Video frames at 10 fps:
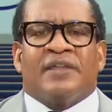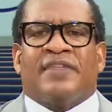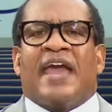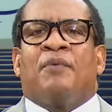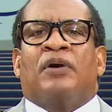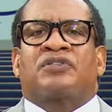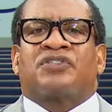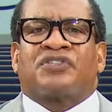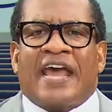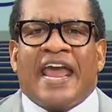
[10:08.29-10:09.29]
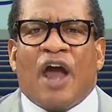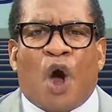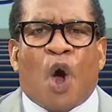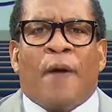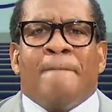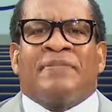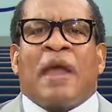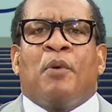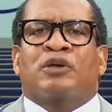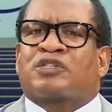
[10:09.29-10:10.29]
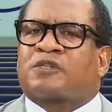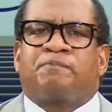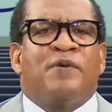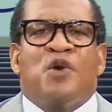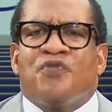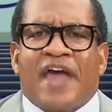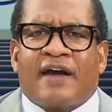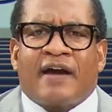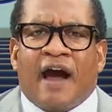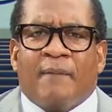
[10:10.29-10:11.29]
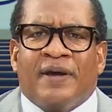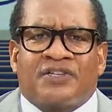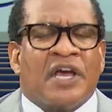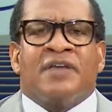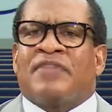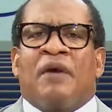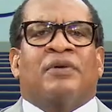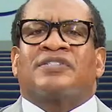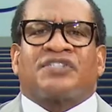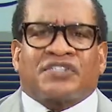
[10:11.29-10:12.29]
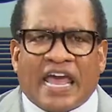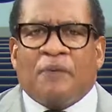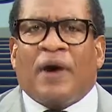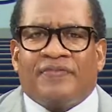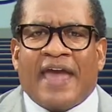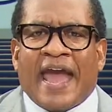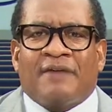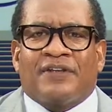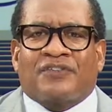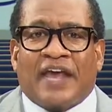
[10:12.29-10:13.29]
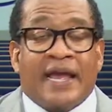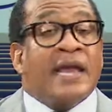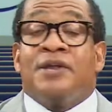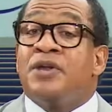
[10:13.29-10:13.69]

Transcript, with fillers: They will say all, they will spew their garbage, they will say what they have to say.